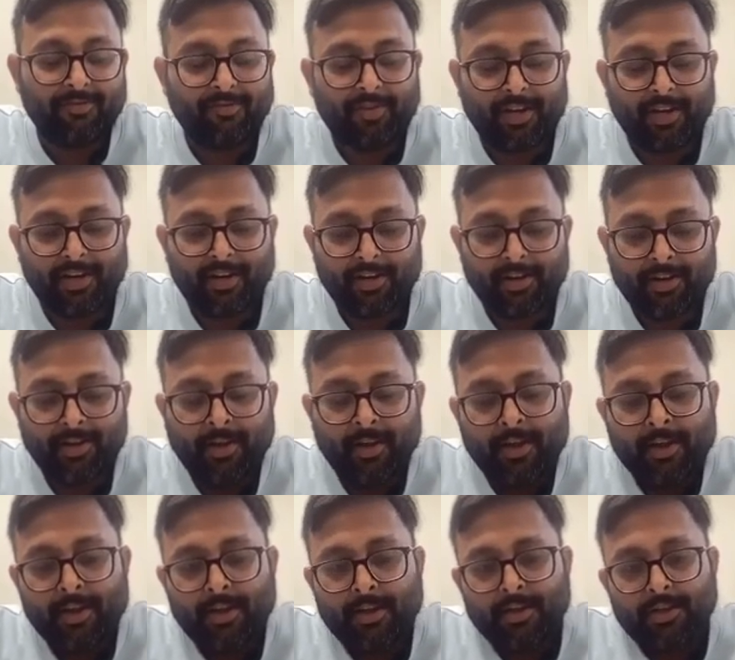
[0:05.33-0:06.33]
I'm fine.
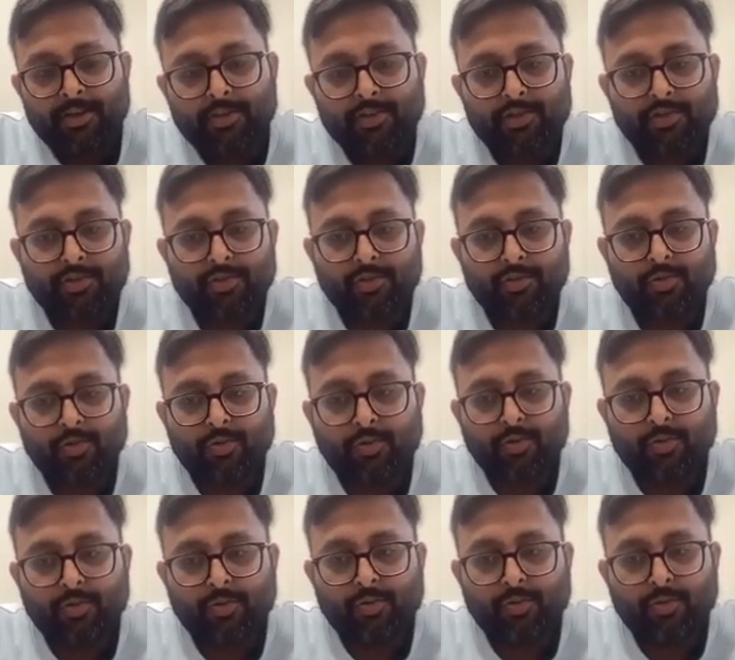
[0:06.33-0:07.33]
So
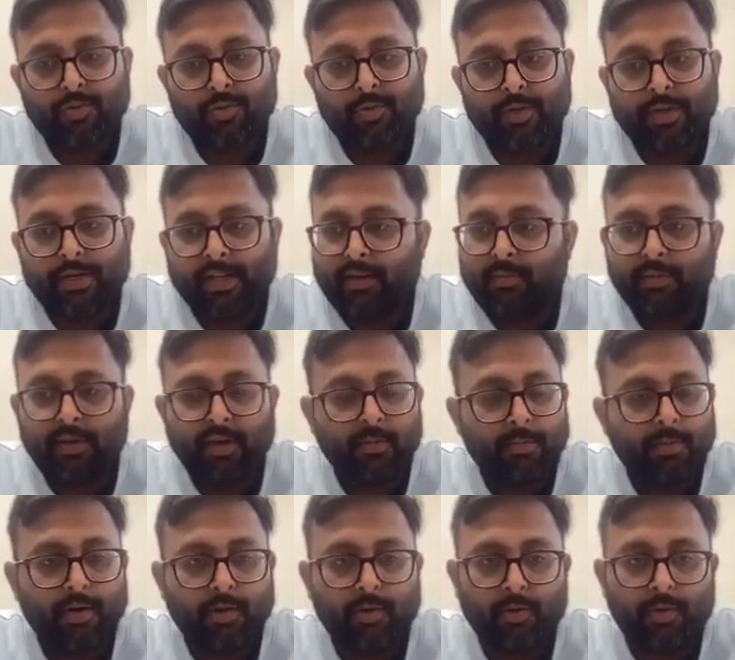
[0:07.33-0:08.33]
tell me
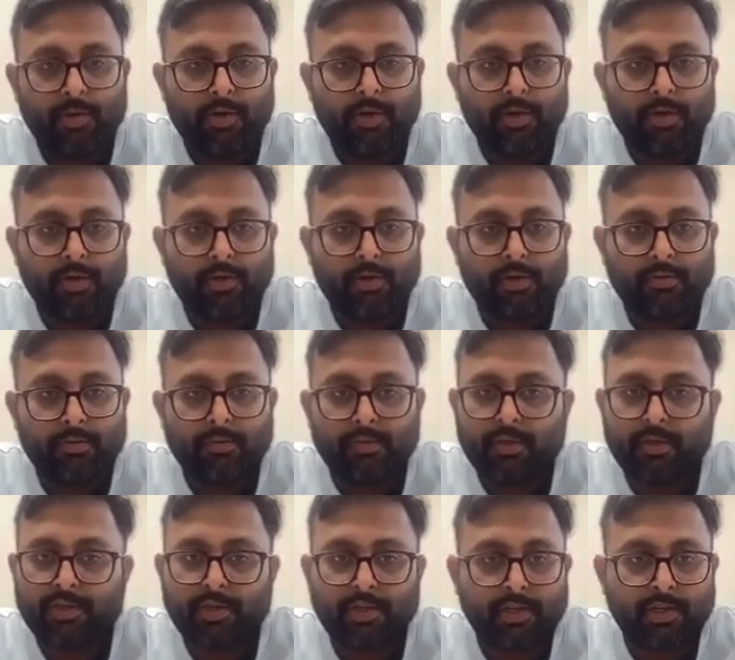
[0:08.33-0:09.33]
about
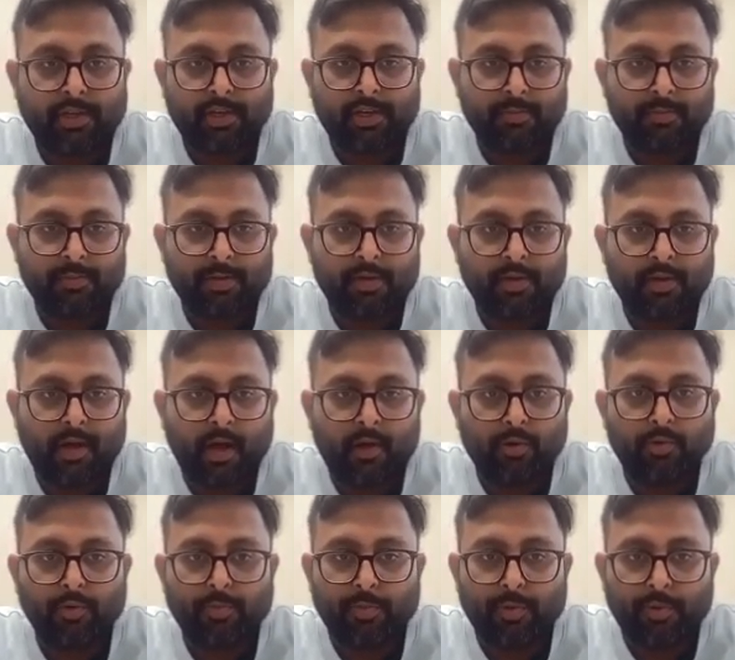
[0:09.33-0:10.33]
the journey. I mean,
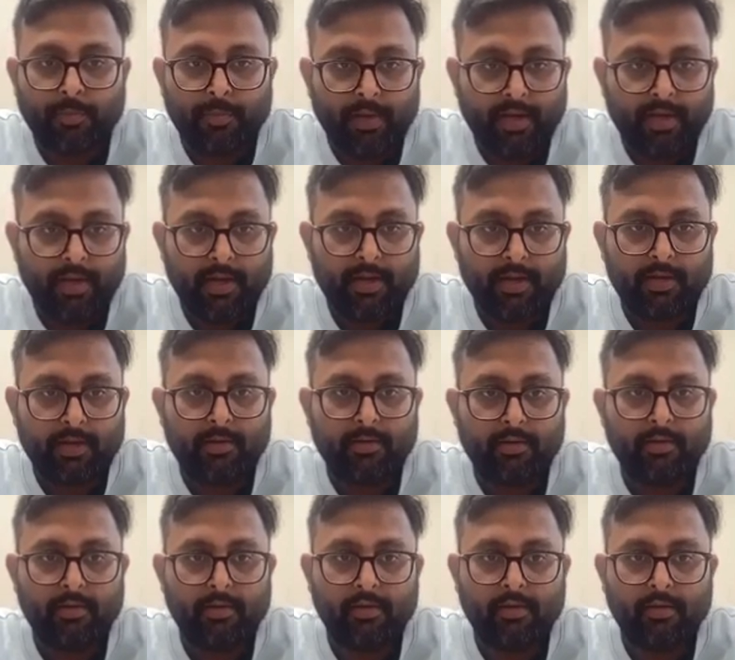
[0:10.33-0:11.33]
how you
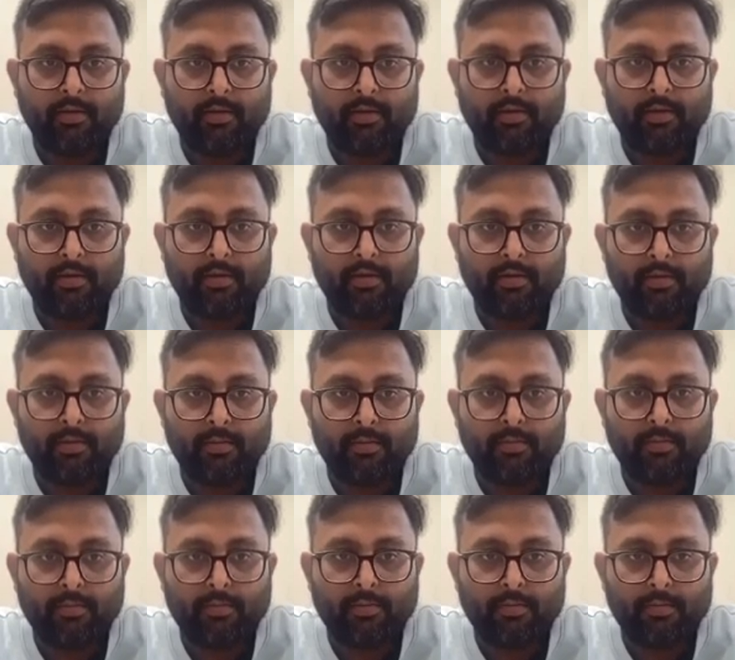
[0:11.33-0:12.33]
prepared,
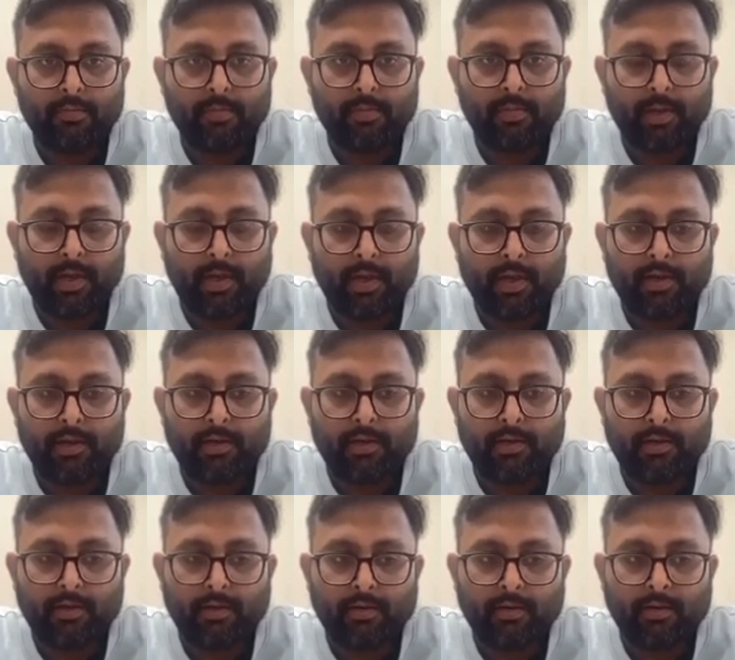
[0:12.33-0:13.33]

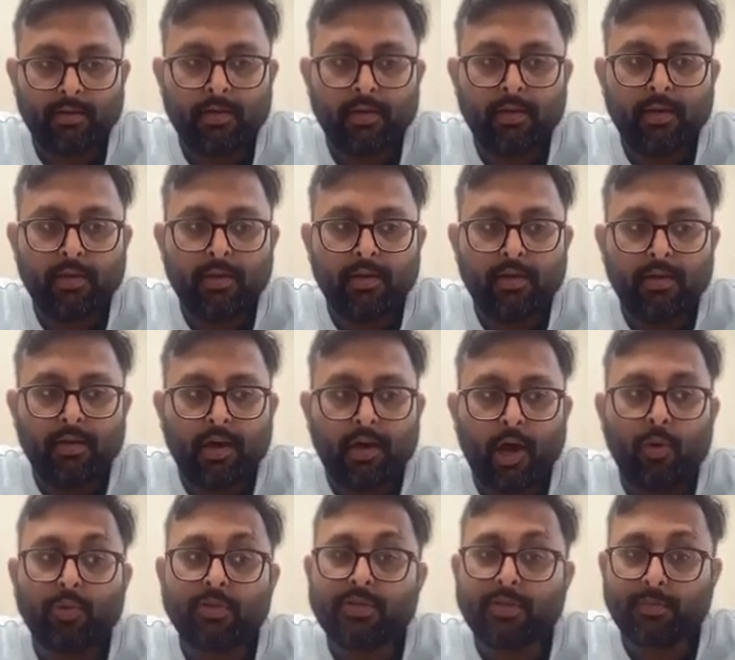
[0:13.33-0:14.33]
and
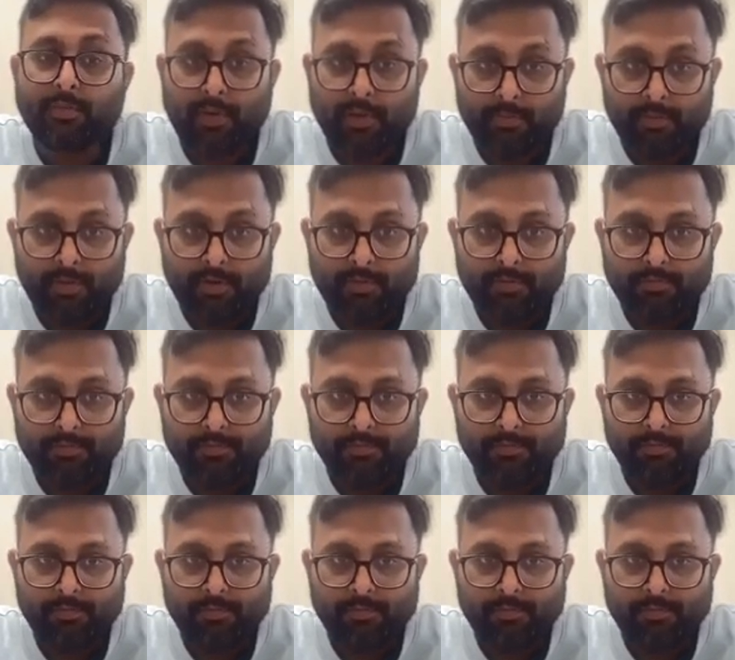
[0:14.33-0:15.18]
how was the paper,